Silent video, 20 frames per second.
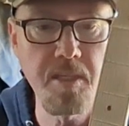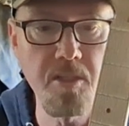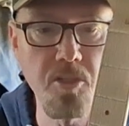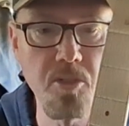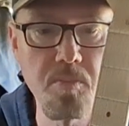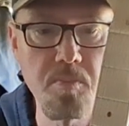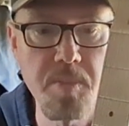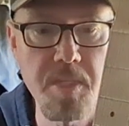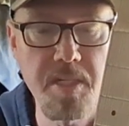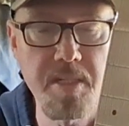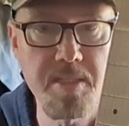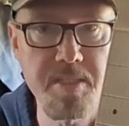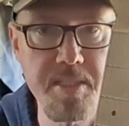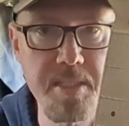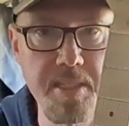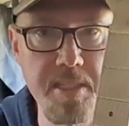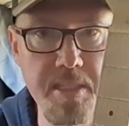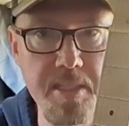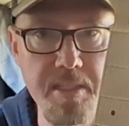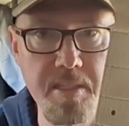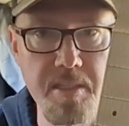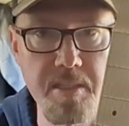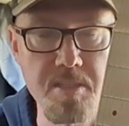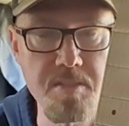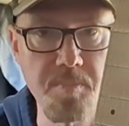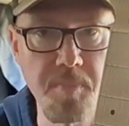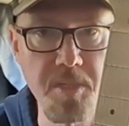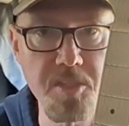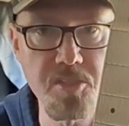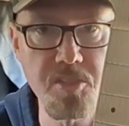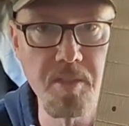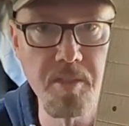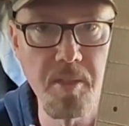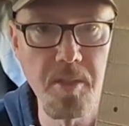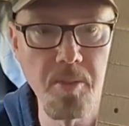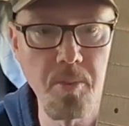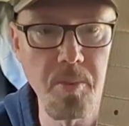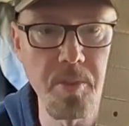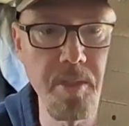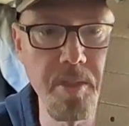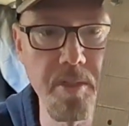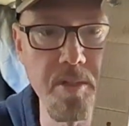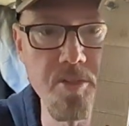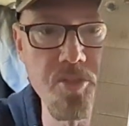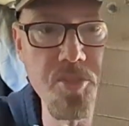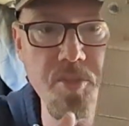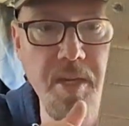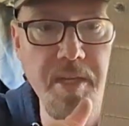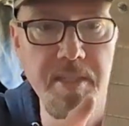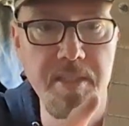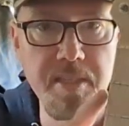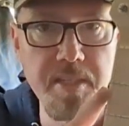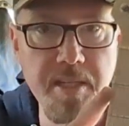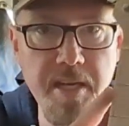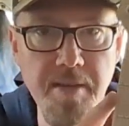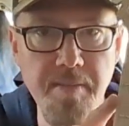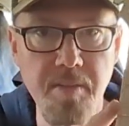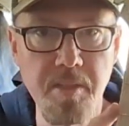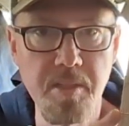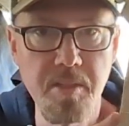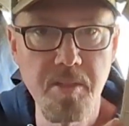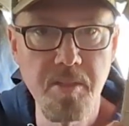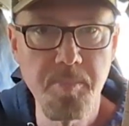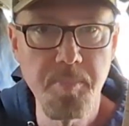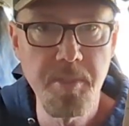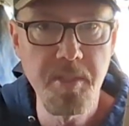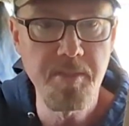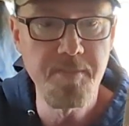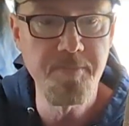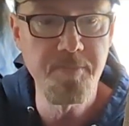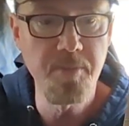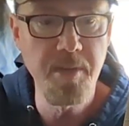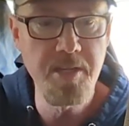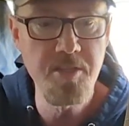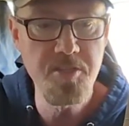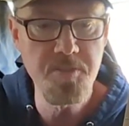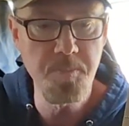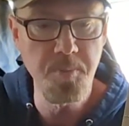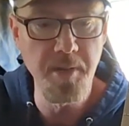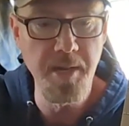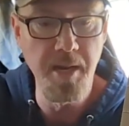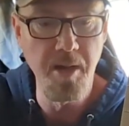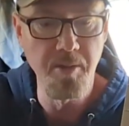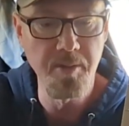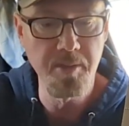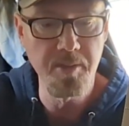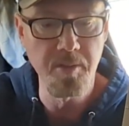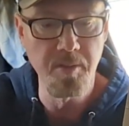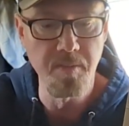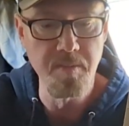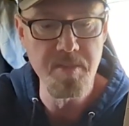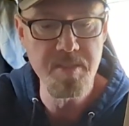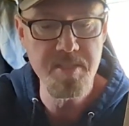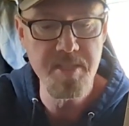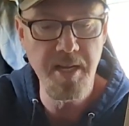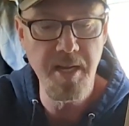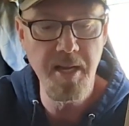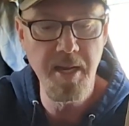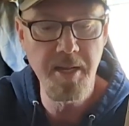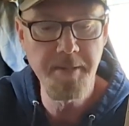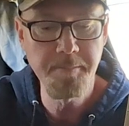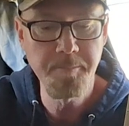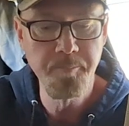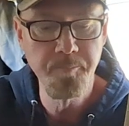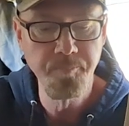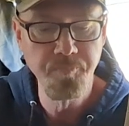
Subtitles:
humidity is much lower here, so I did have a little bit of fret sprout here on the side,